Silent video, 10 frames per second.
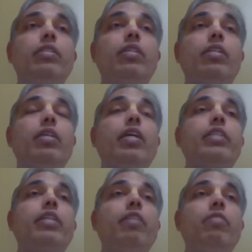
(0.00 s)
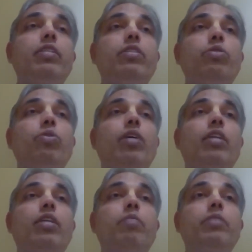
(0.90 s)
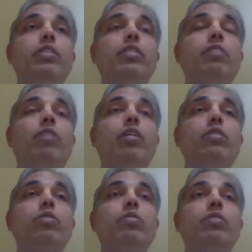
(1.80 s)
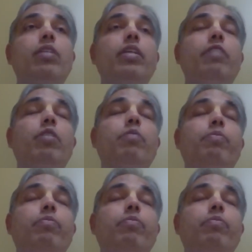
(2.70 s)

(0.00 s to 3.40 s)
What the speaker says: And the next level is the yoga. That means they want to, even